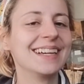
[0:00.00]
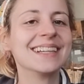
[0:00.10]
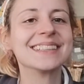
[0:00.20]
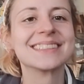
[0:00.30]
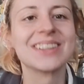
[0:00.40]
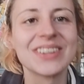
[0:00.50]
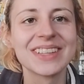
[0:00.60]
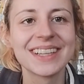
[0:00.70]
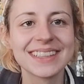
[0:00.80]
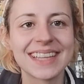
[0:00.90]
So you'll
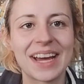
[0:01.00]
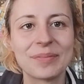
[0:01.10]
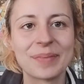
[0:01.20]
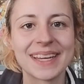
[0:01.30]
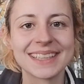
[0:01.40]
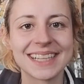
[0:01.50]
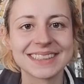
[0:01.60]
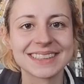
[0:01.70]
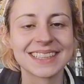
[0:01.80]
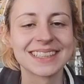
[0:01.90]
hear that, but that's
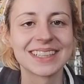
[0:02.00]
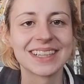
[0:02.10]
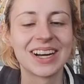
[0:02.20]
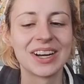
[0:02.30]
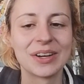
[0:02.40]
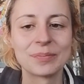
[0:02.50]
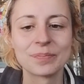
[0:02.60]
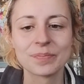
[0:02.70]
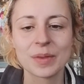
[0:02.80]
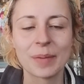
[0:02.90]

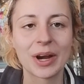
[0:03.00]
my